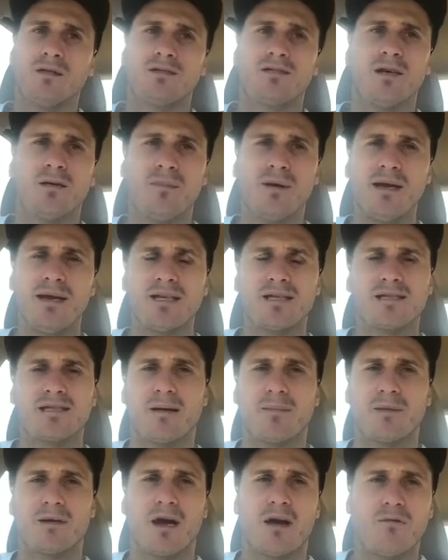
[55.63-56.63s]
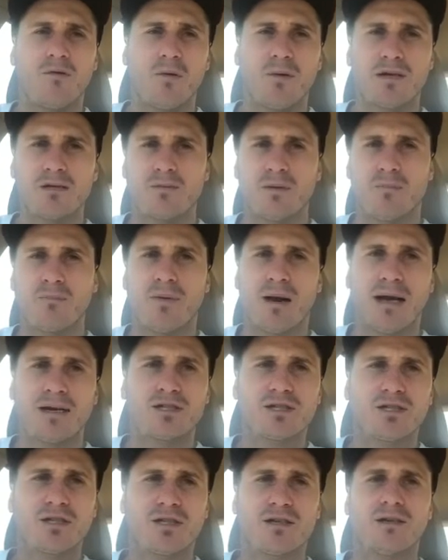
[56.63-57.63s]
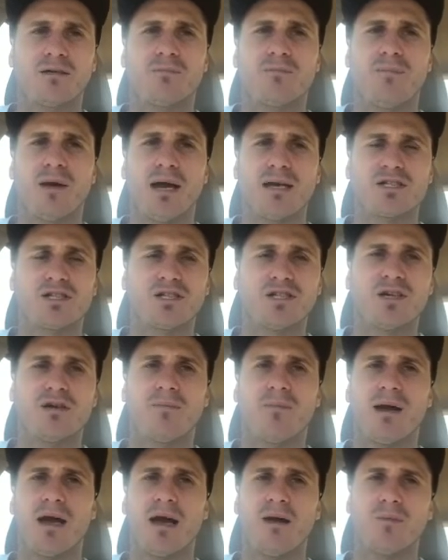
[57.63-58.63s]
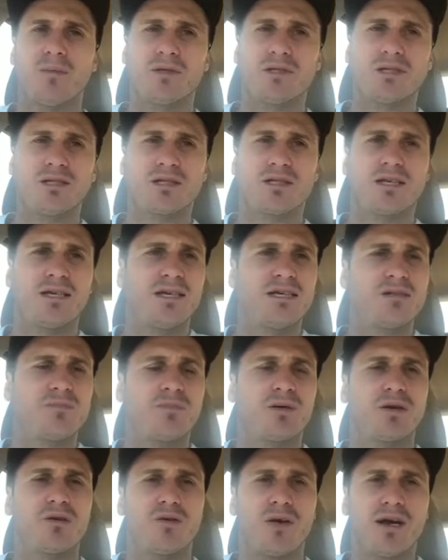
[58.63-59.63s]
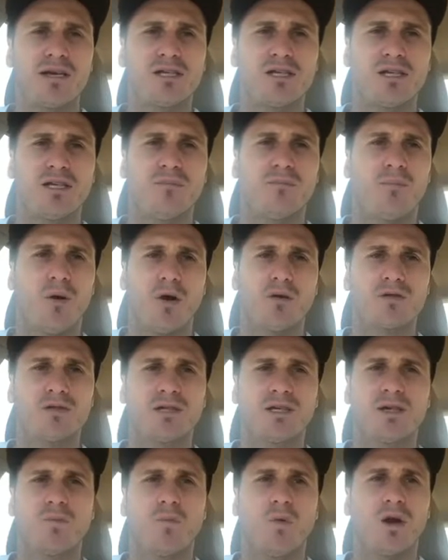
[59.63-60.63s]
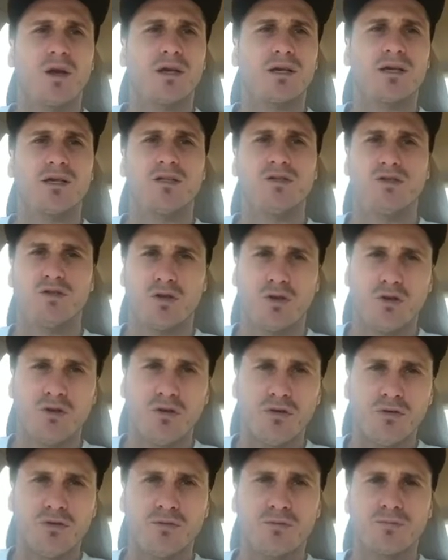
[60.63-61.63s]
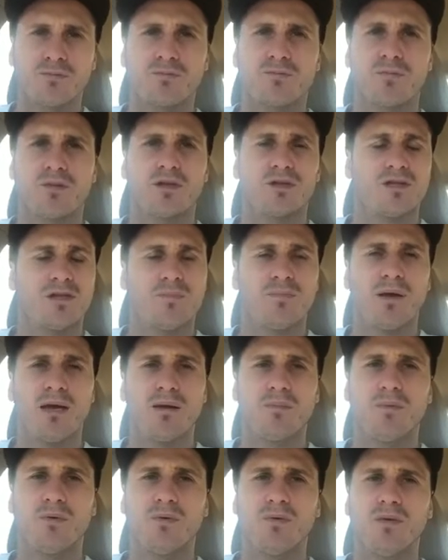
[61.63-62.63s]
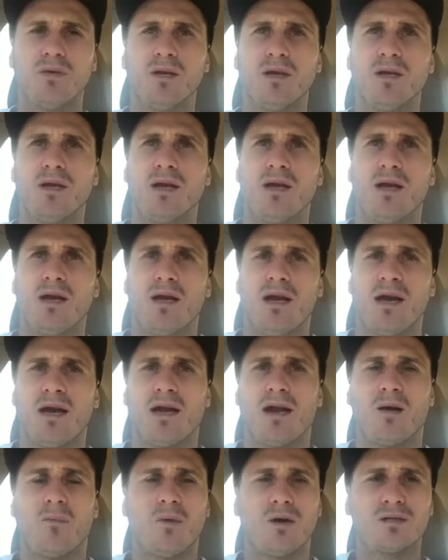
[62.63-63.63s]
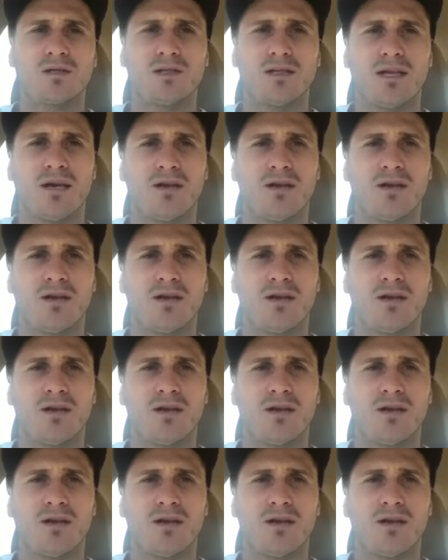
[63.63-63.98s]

To me, it's something I've always been passionate about, which is kids' progression in boxing and what it can do to people. And I wasn't